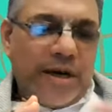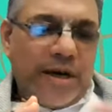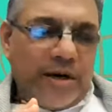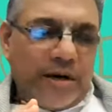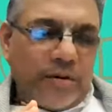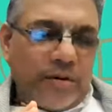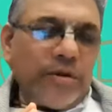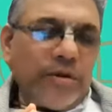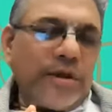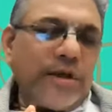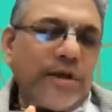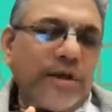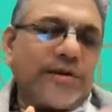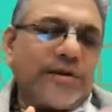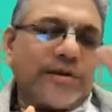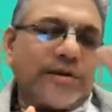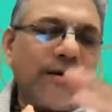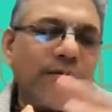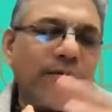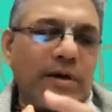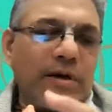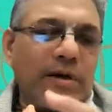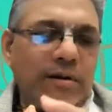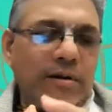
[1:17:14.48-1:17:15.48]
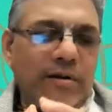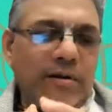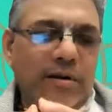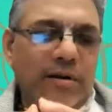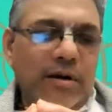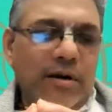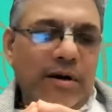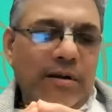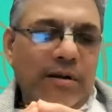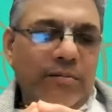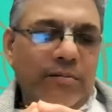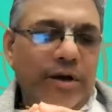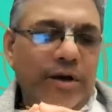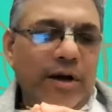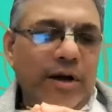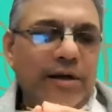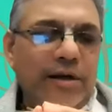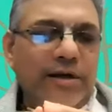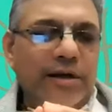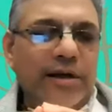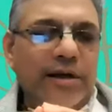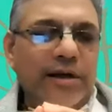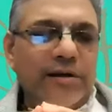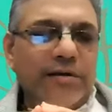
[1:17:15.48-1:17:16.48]
Kunti Stava
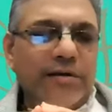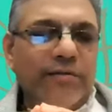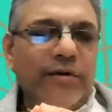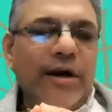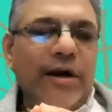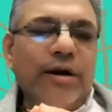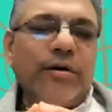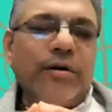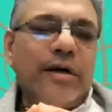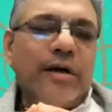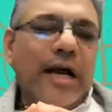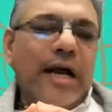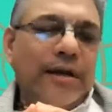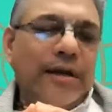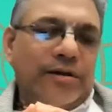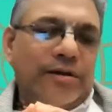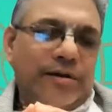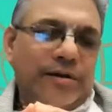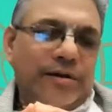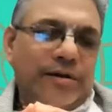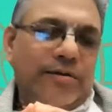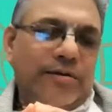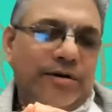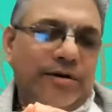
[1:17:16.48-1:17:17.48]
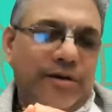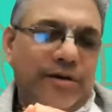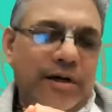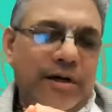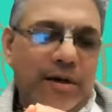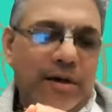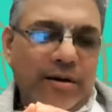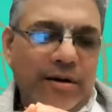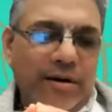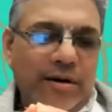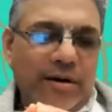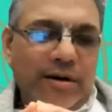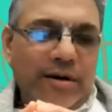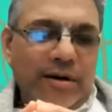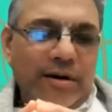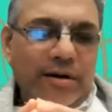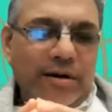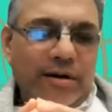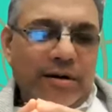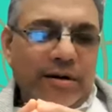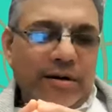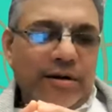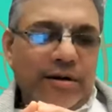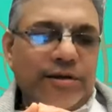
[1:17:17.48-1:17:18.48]
because he is a very good dancer, Krishna.
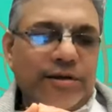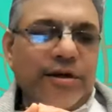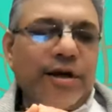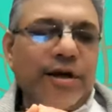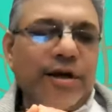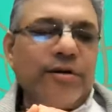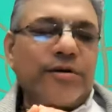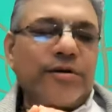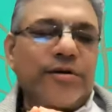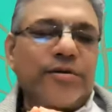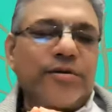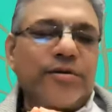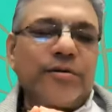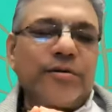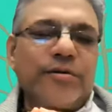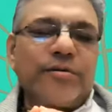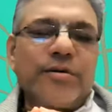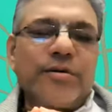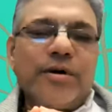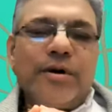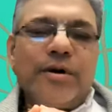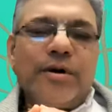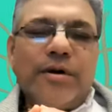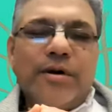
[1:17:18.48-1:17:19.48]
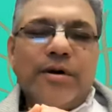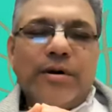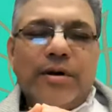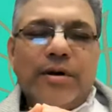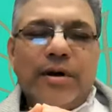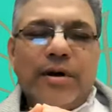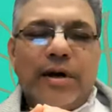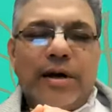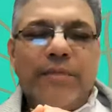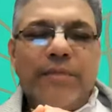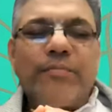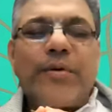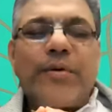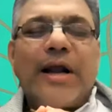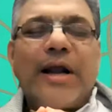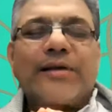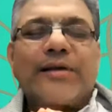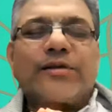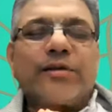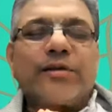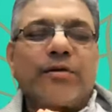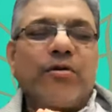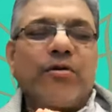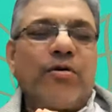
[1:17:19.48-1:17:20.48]
Krishna used to uh,
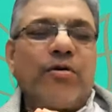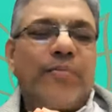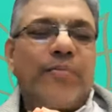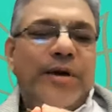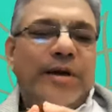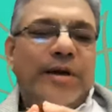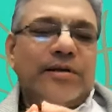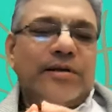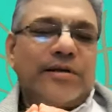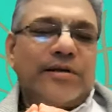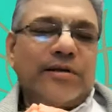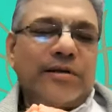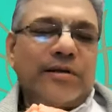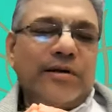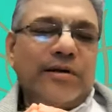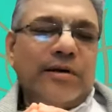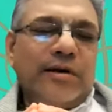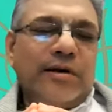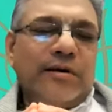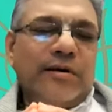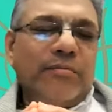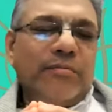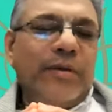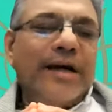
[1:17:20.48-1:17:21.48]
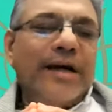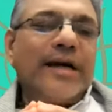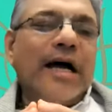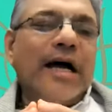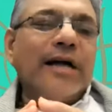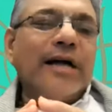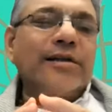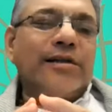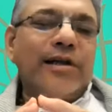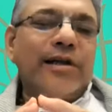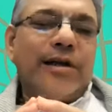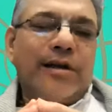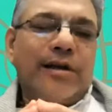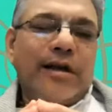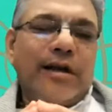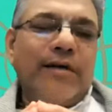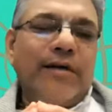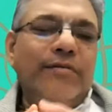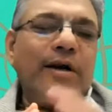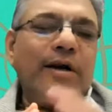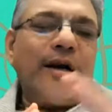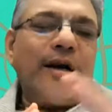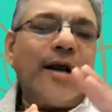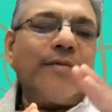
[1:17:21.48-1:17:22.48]
impress the gopis by dancing.
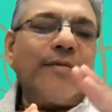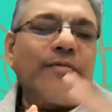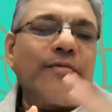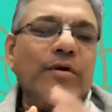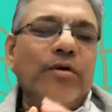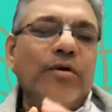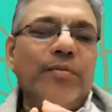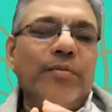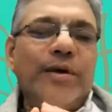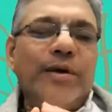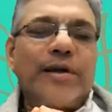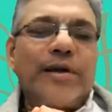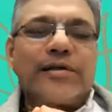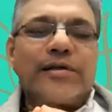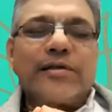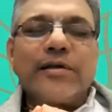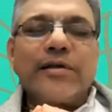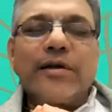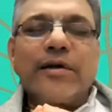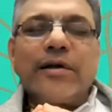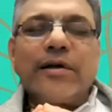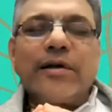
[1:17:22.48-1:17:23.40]
Every time the gopis